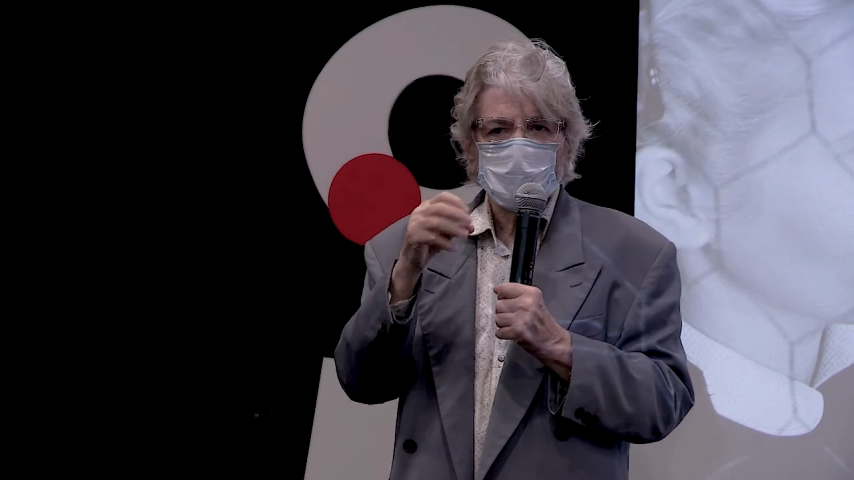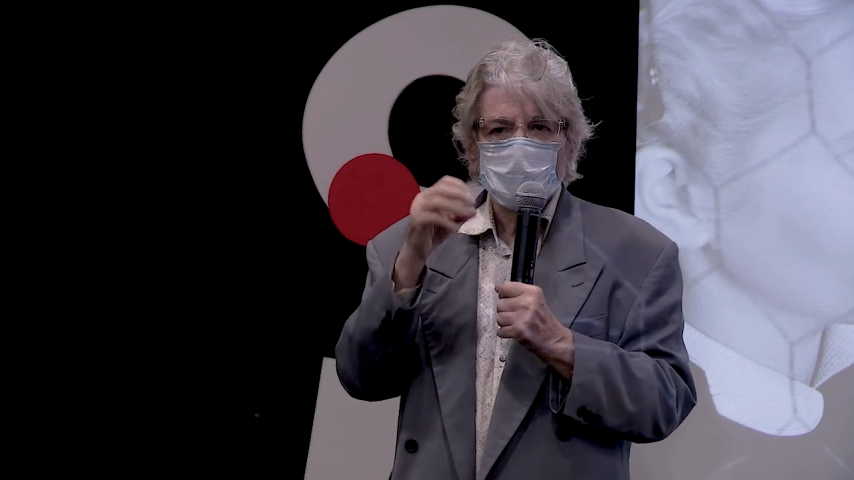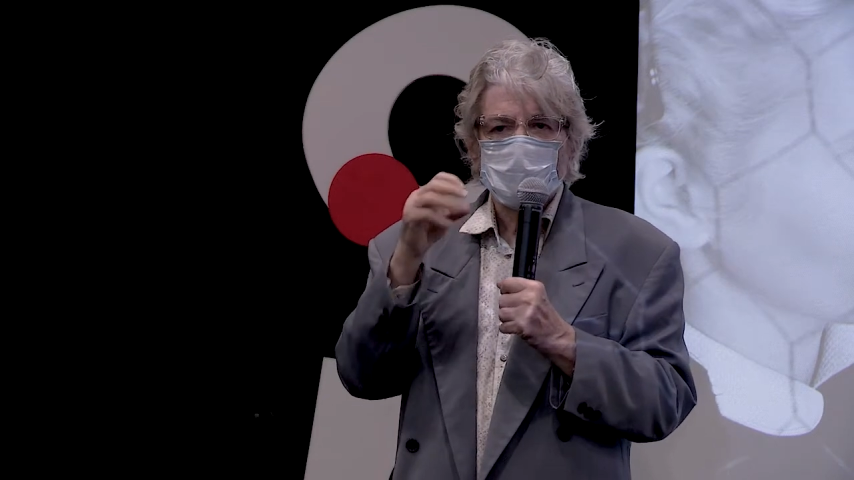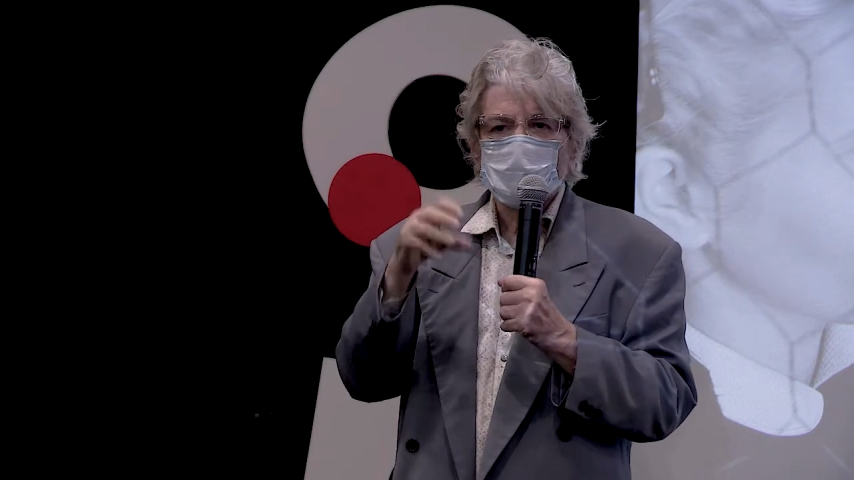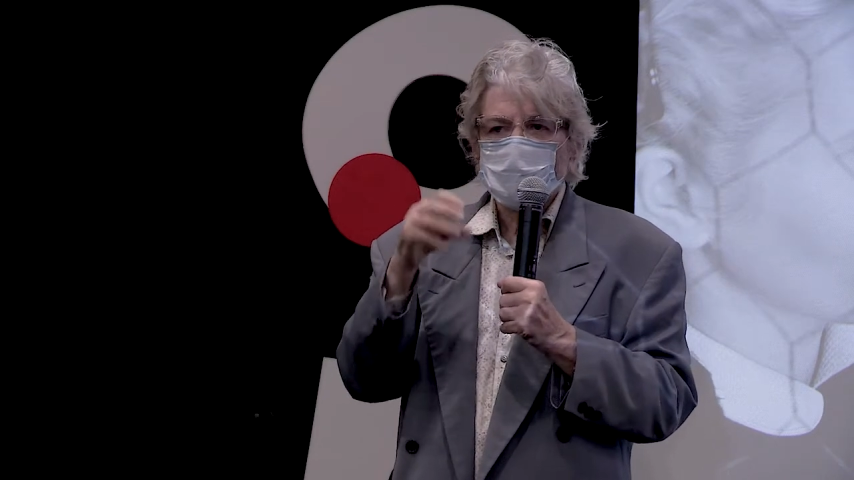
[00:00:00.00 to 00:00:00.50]

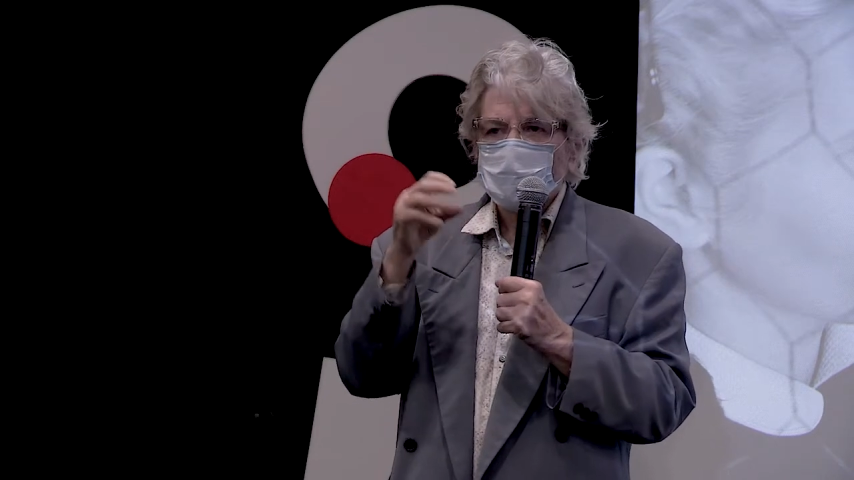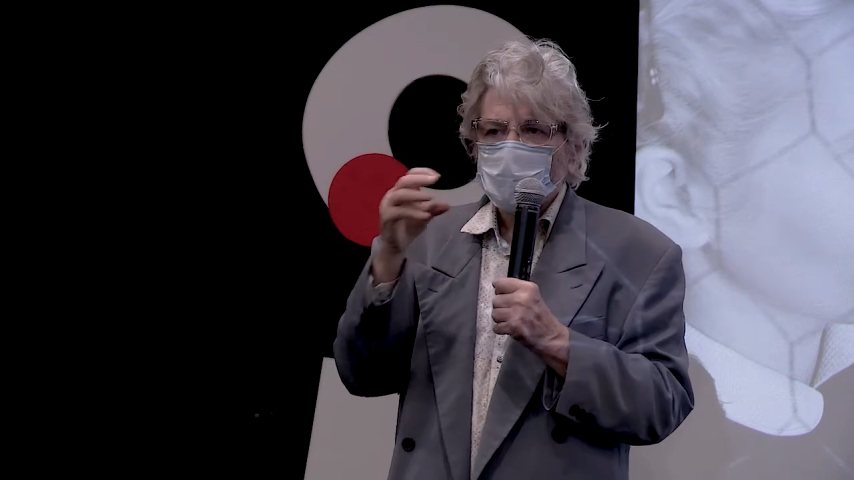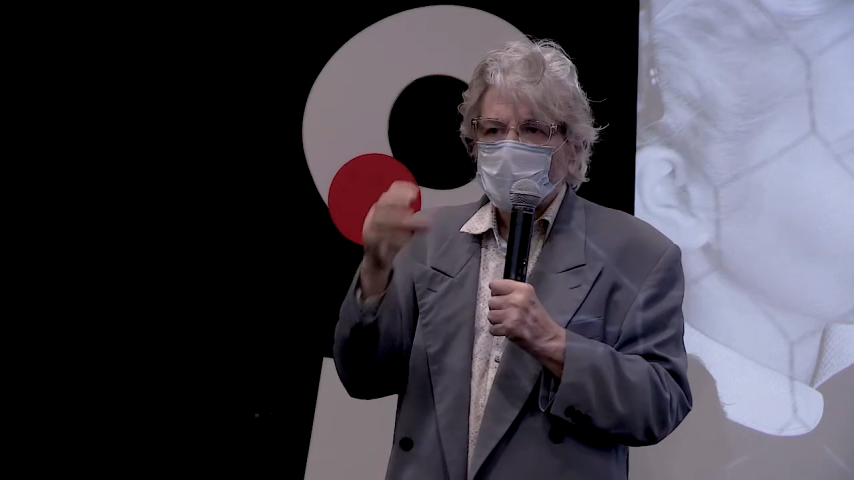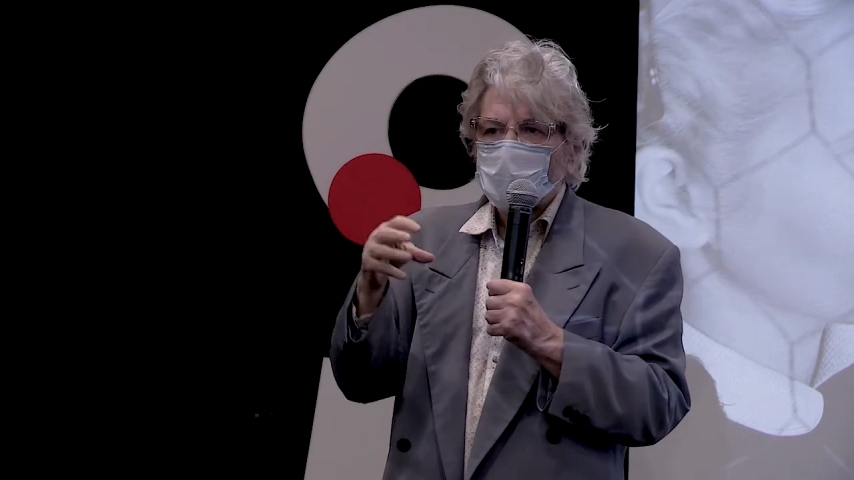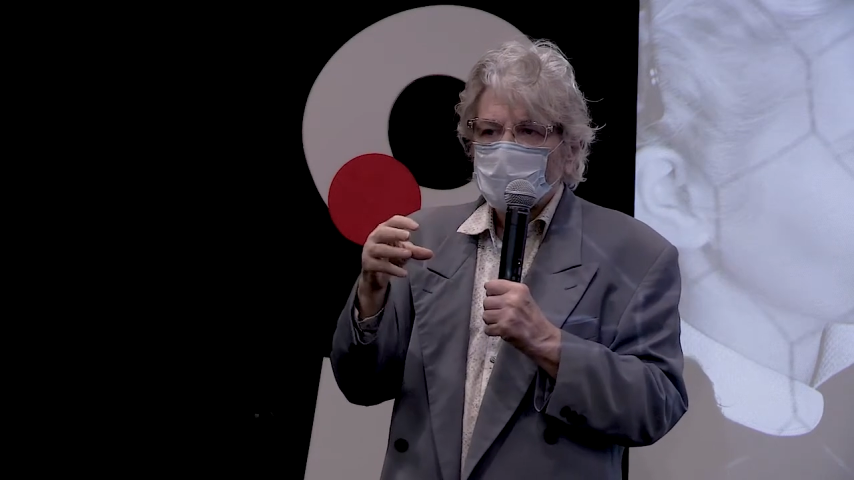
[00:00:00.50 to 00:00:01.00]
the
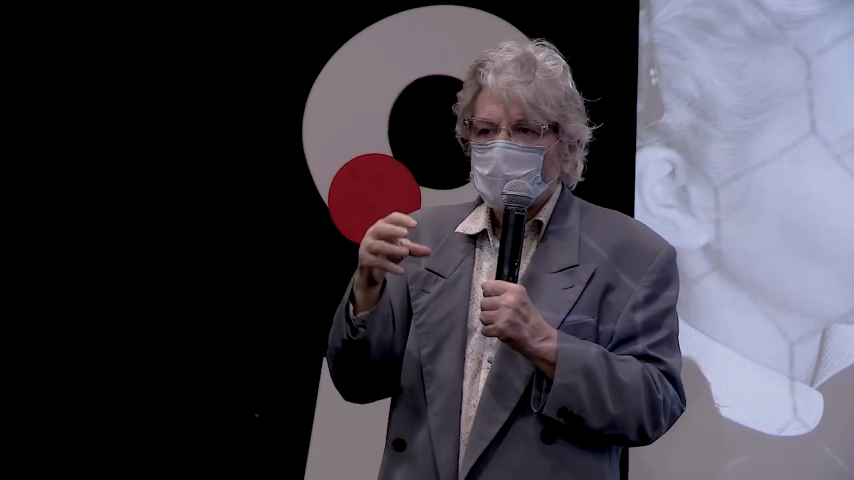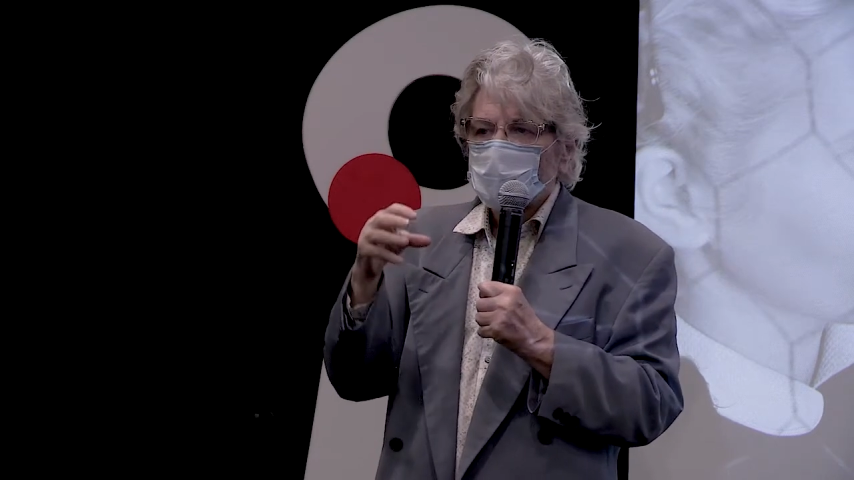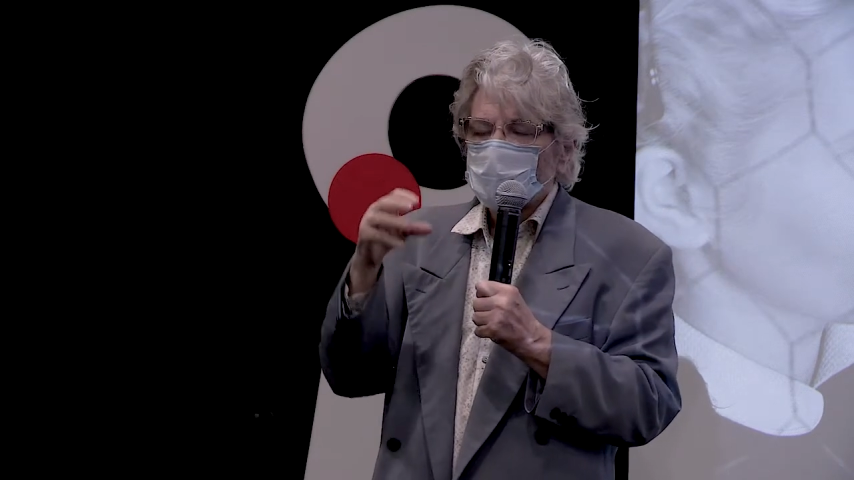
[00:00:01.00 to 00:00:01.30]
understanding